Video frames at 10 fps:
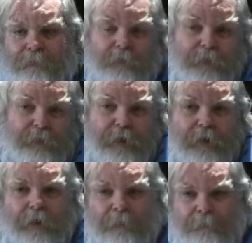of
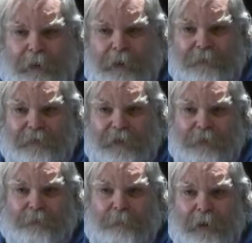men having
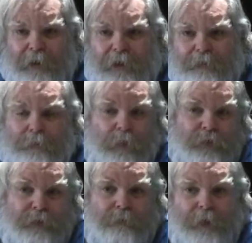sex with men. That's what
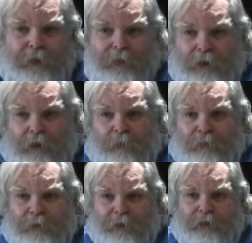most of their money is going to go
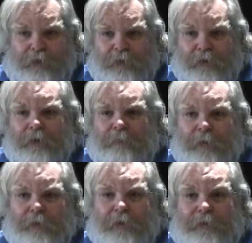to next year in your
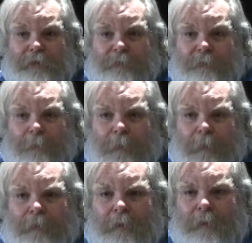communities.
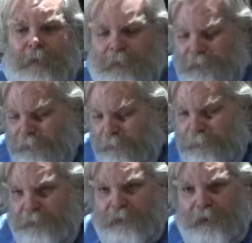So
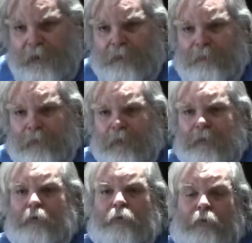when you see your fund,
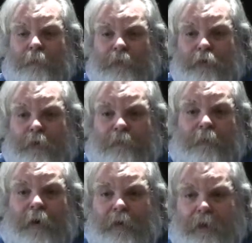your groups short
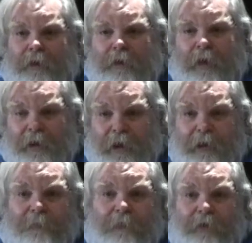funded and not
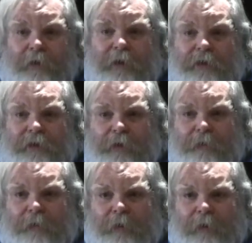getting funded next
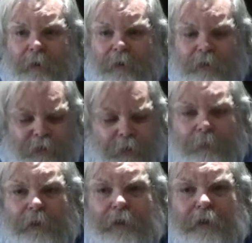year, you
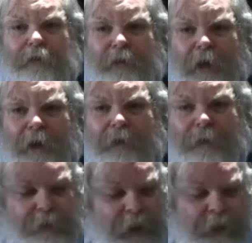simply can say
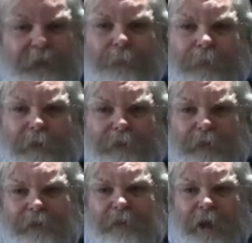that's the
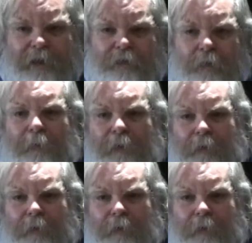president's national